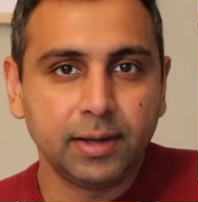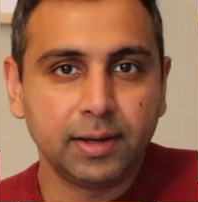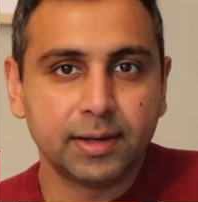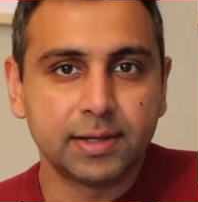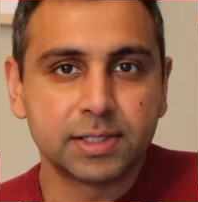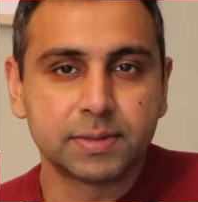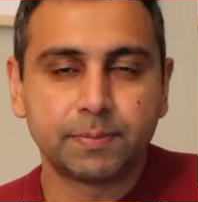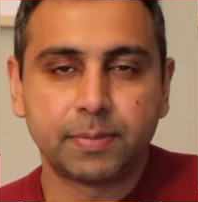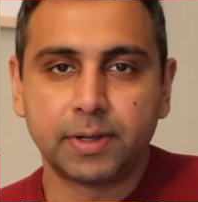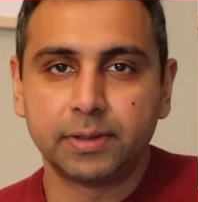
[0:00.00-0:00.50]

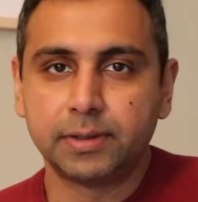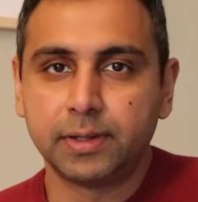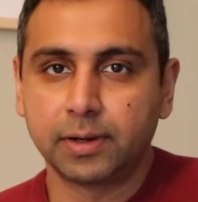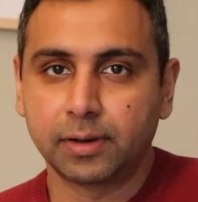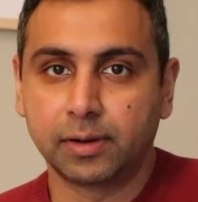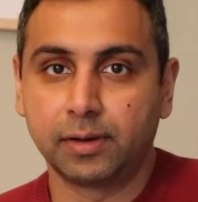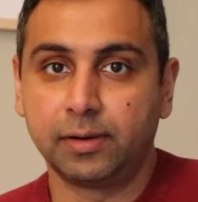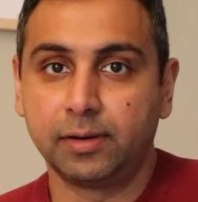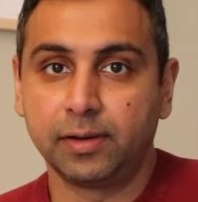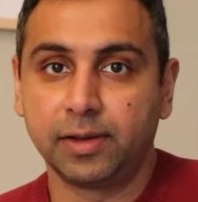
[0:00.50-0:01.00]
is
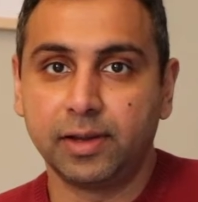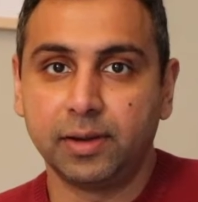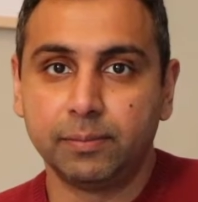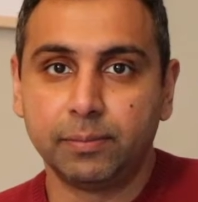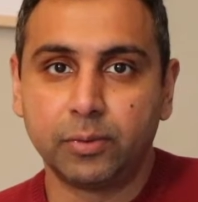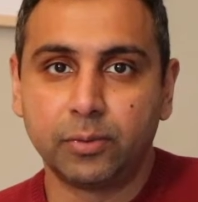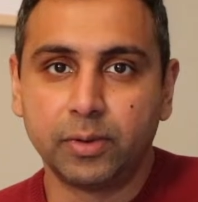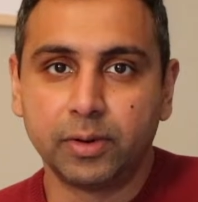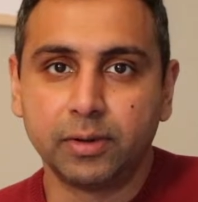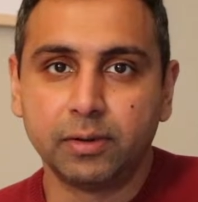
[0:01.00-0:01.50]
particularly
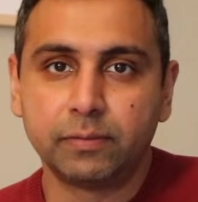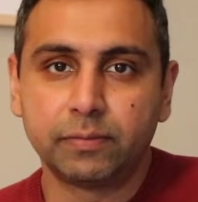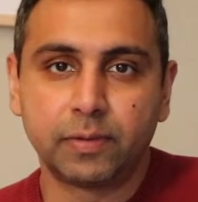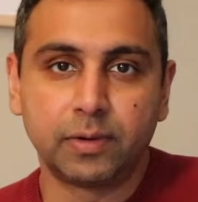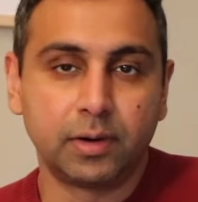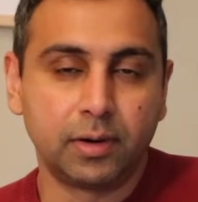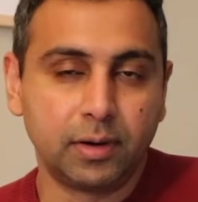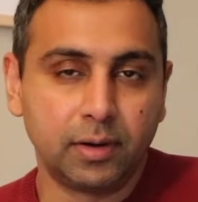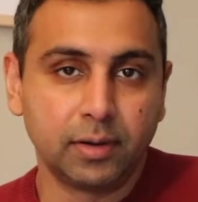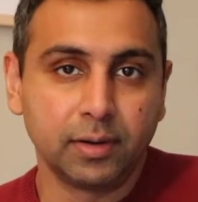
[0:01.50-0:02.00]
important
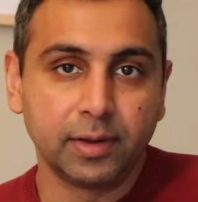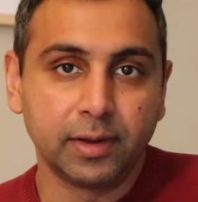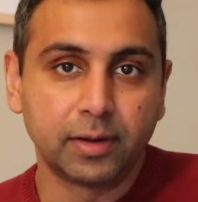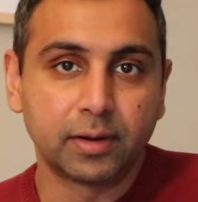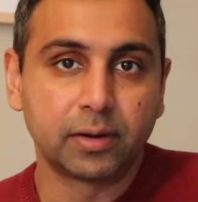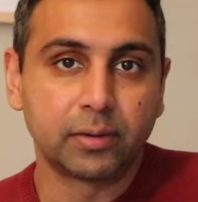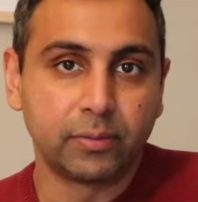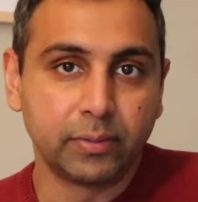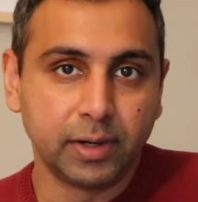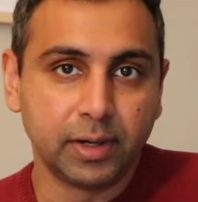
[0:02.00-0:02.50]
for early
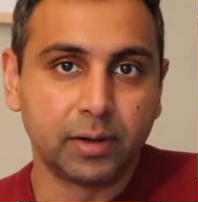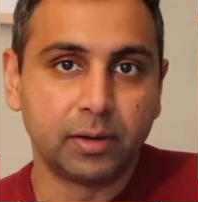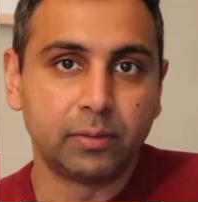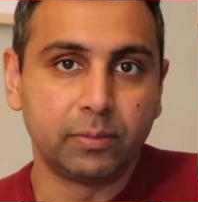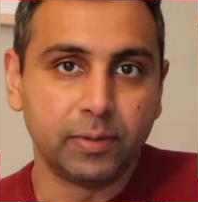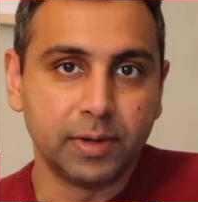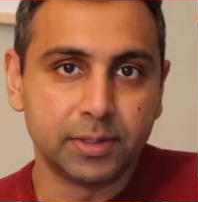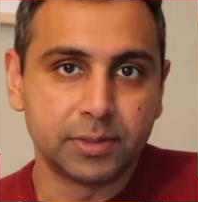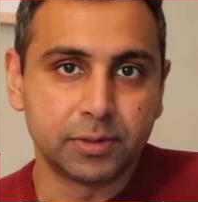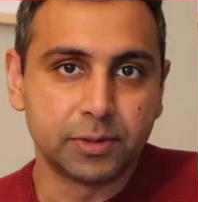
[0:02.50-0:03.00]

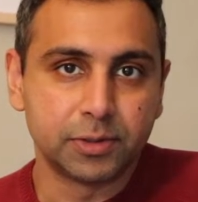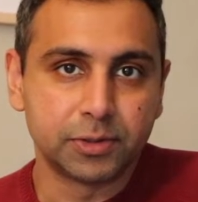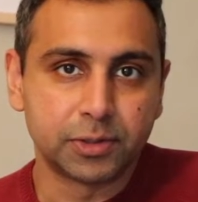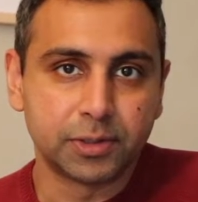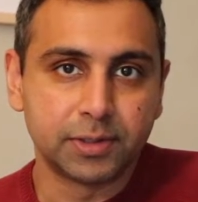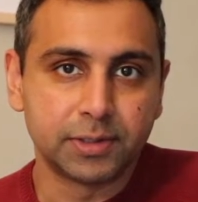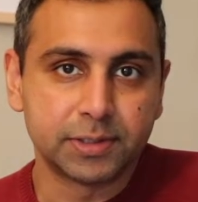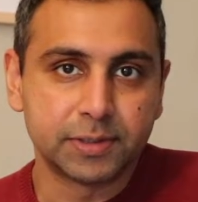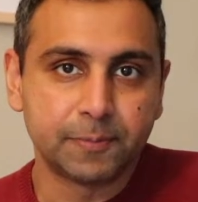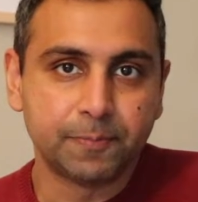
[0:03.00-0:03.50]
career
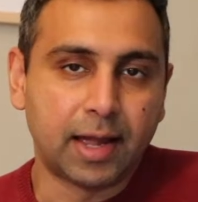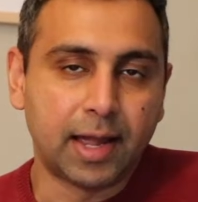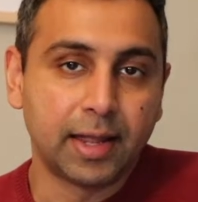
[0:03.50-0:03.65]
researchers.